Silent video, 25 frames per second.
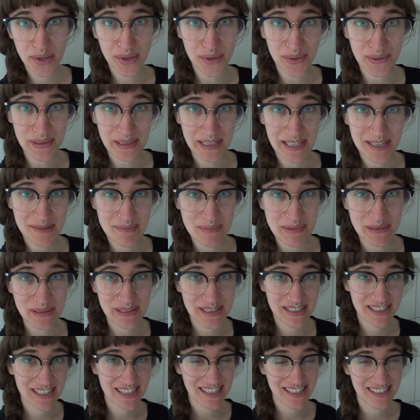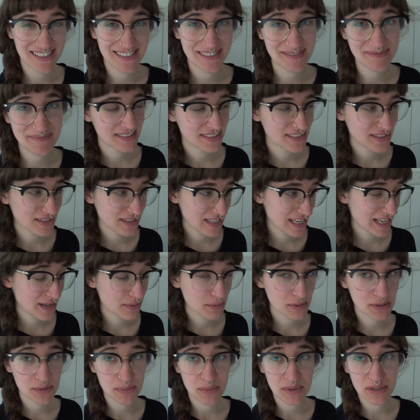Goedemorgen. Today
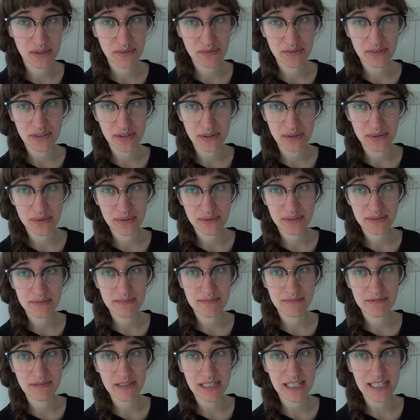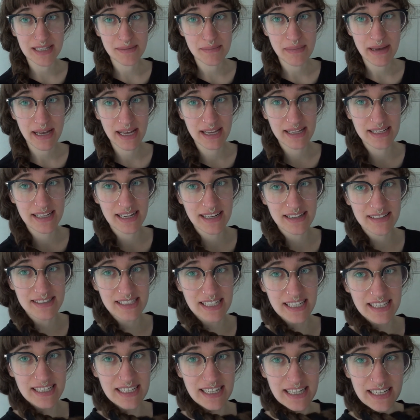was one of those really bad hair
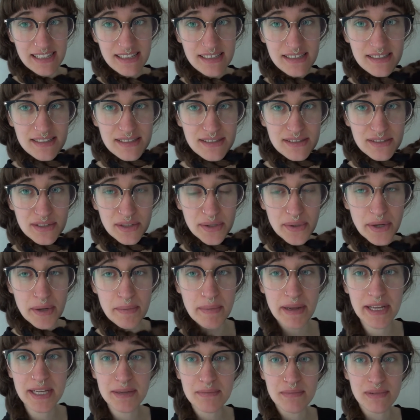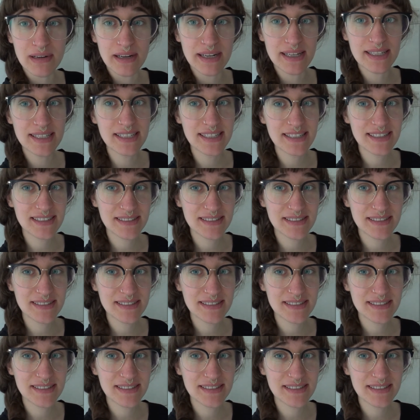day days, so I made a braid.